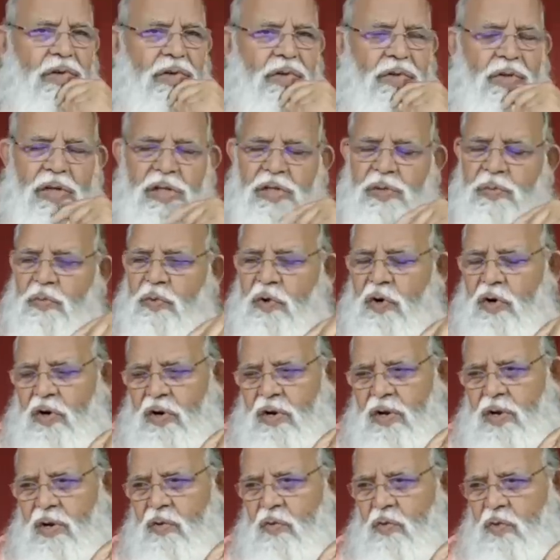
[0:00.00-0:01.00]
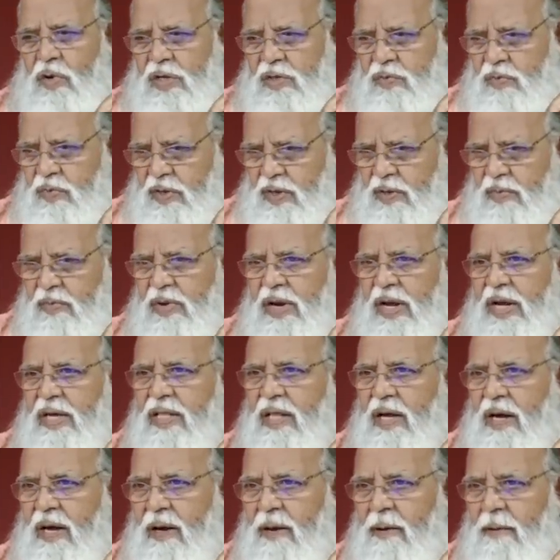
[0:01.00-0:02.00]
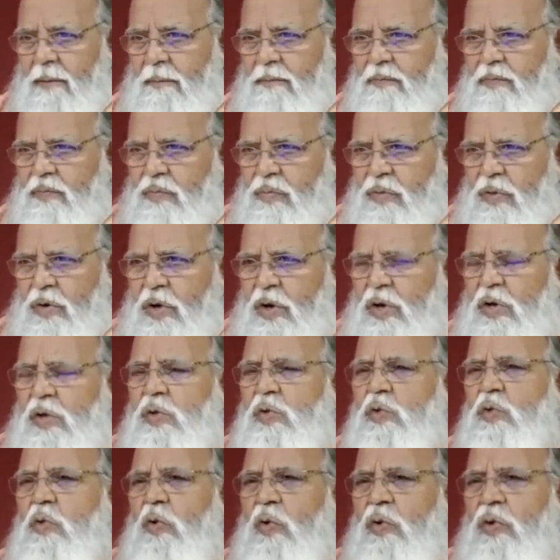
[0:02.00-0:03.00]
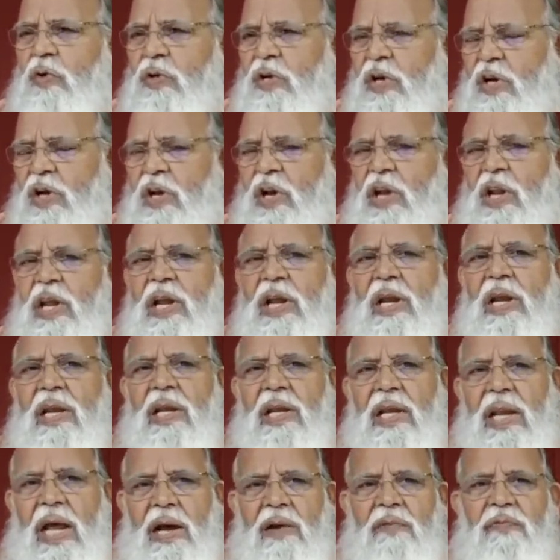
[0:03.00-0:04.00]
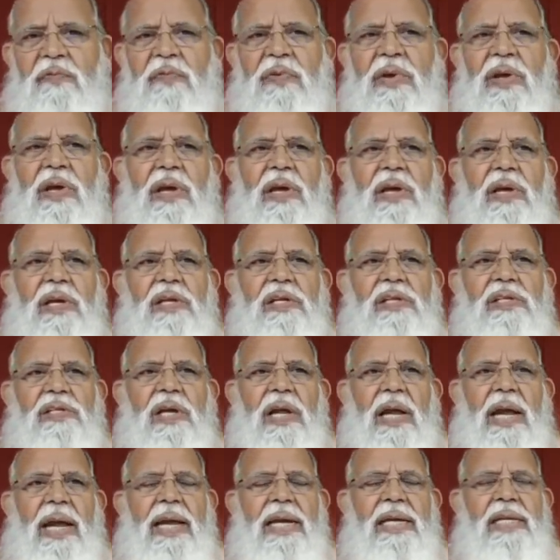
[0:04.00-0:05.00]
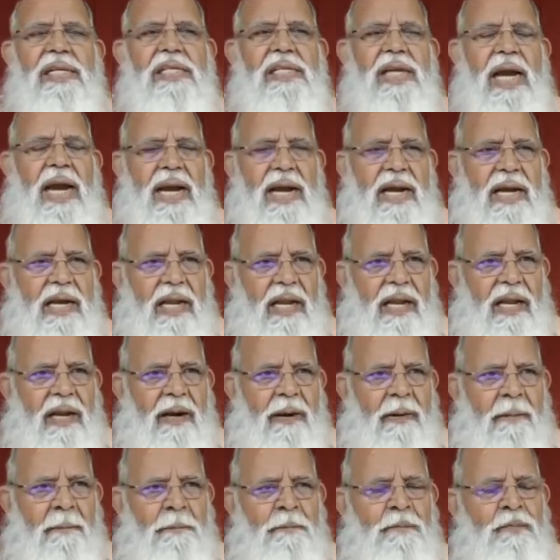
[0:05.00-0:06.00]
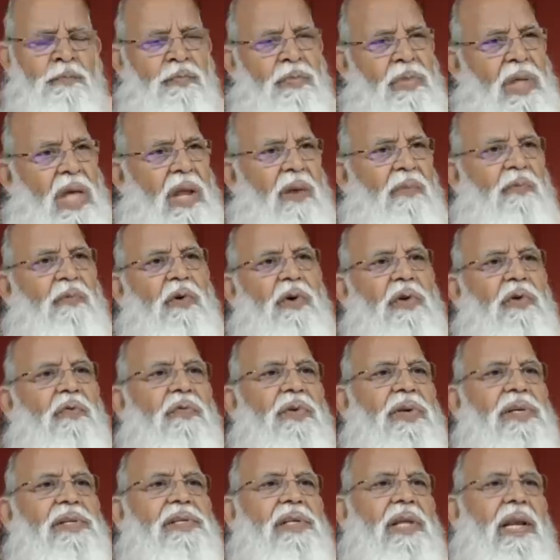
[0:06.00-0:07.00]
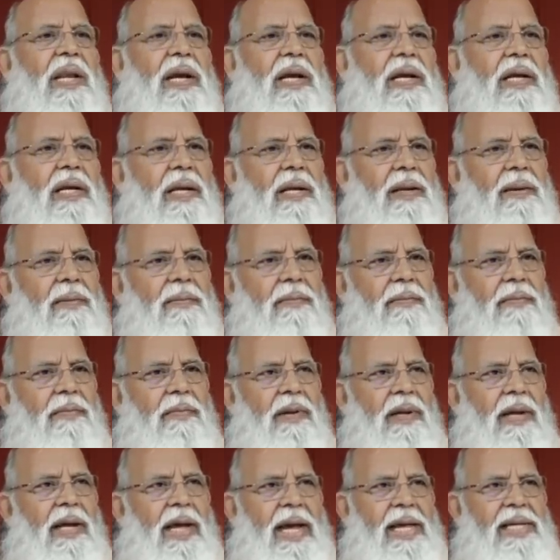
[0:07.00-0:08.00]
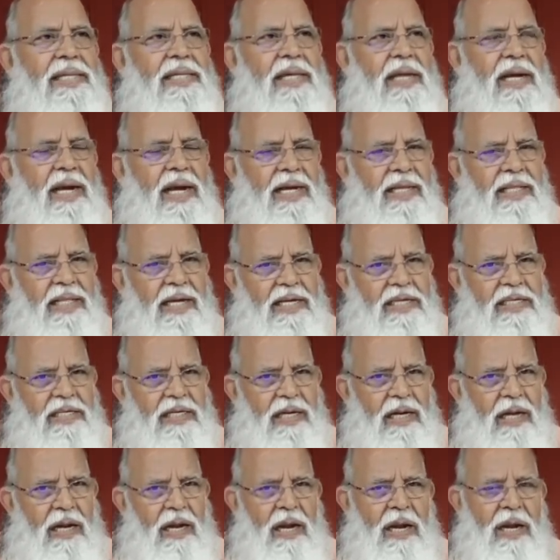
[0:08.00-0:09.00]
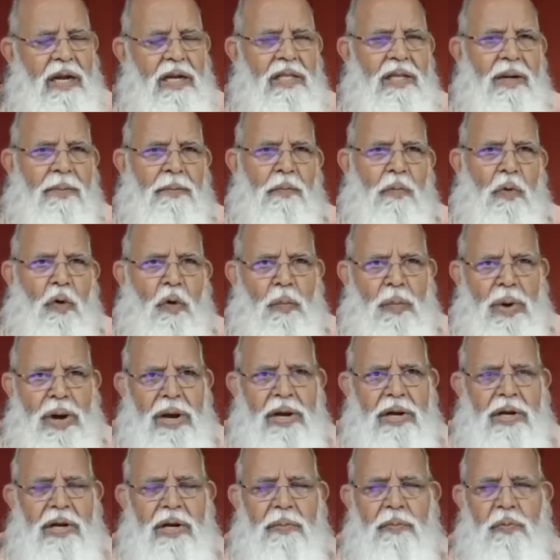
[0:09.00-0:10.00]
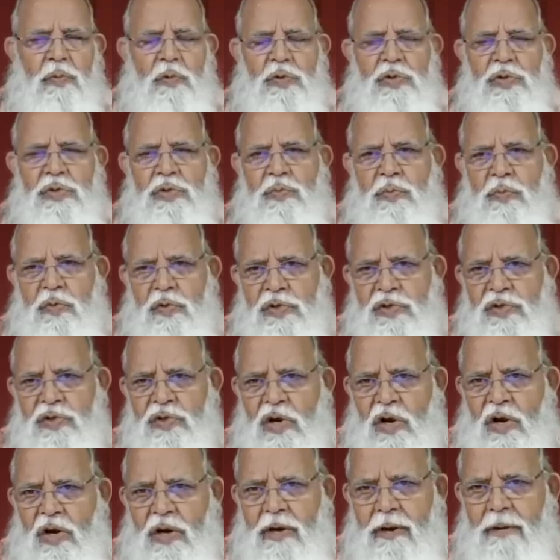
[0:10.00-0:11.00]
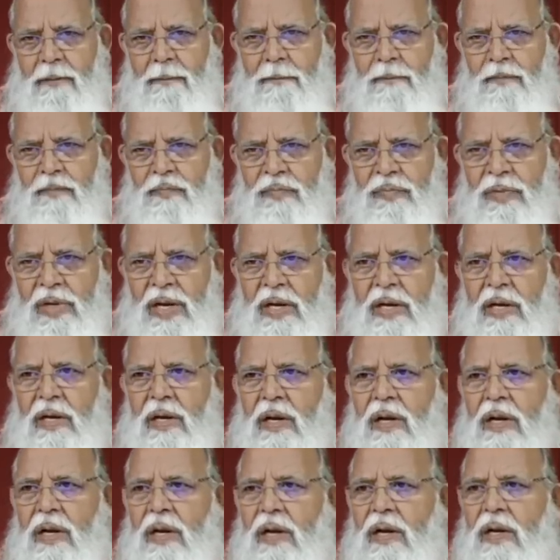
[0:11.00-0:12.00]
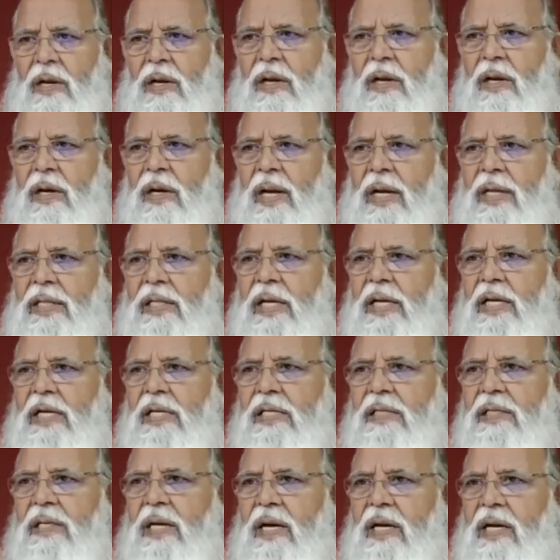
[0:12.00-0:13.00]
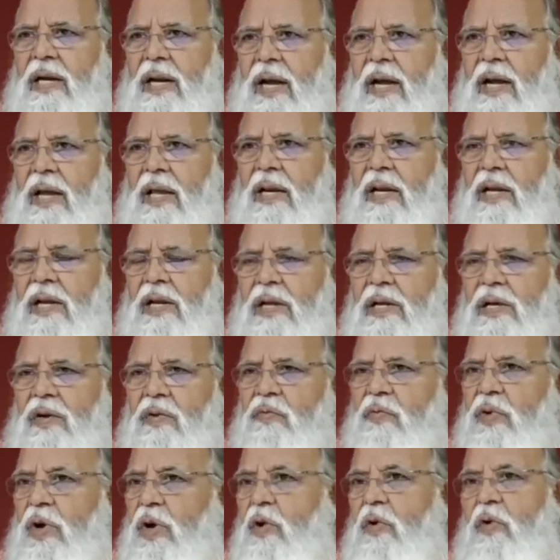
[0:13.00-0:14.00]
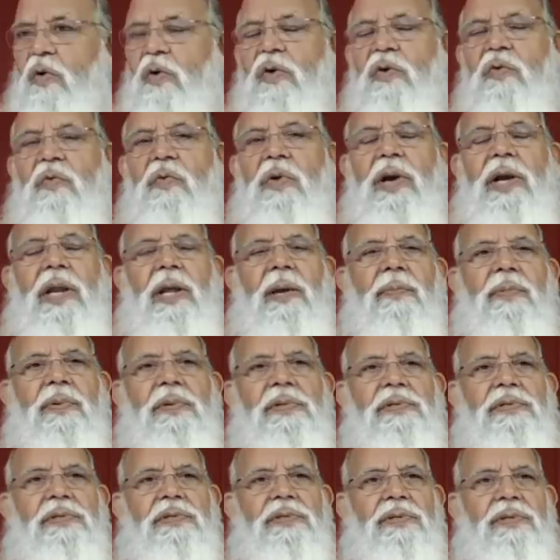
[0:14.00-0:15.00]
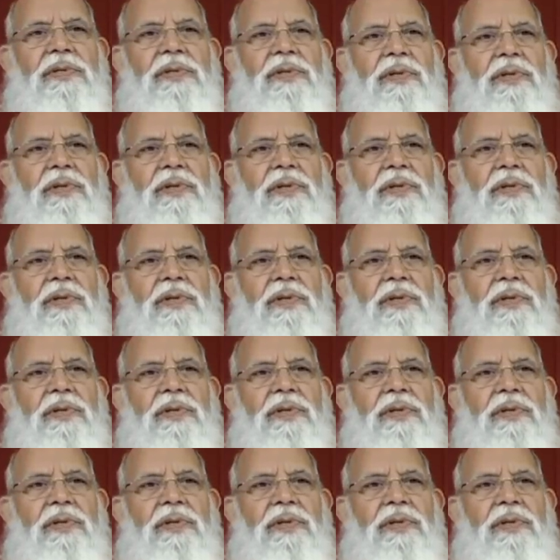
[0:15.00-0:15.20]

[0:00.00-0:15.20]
This boy who has become Radha is so giggling, laughing, enchanting. Therefore, we select him as a Radhaji. The moment he puts on that Radhaji's attire, we don't know what happens.